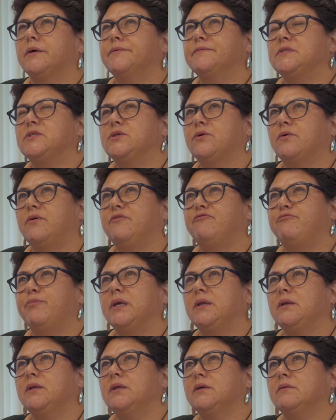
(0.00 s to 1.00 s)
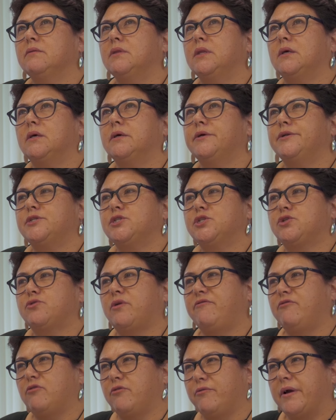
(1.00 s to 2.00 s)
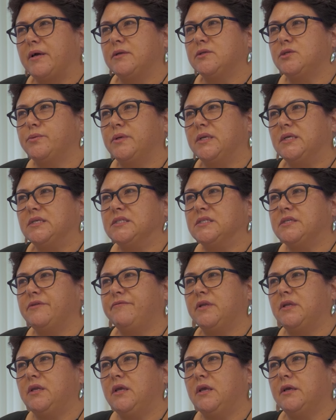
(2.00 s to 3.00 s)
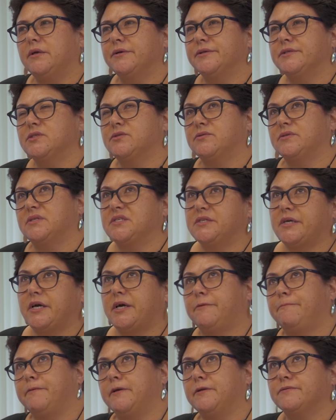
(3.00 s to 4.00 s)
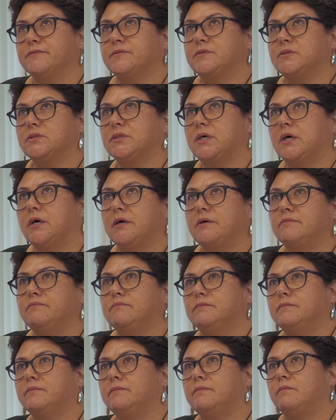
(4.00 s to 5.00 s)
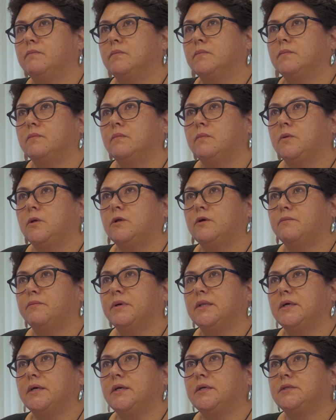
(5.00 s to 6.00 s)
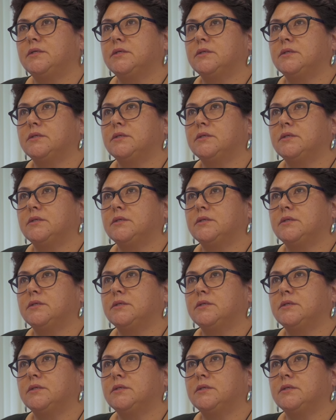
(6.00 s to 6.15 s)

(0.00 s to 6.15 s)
So I've been in the industry for around 27 years. So I started when I was, you know, my